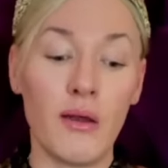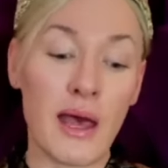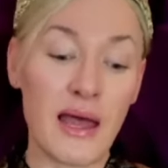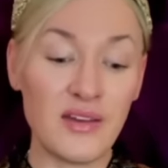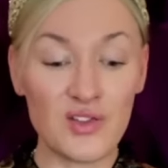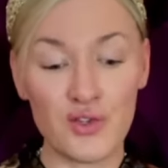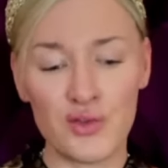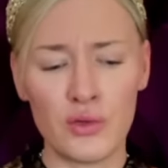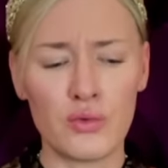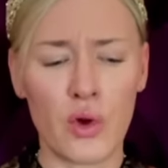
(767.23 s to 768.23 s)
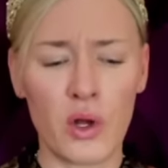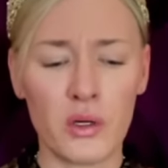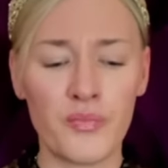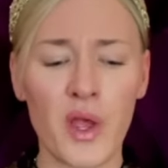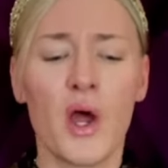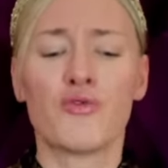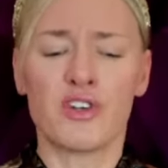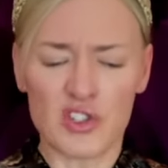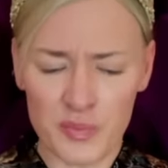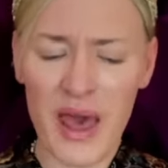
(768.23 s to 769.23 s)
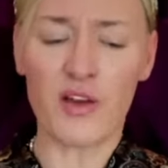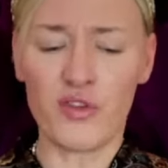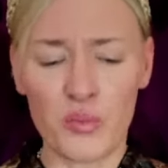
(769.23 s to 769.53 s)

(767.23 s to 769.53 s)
Anne is a true royal. Respect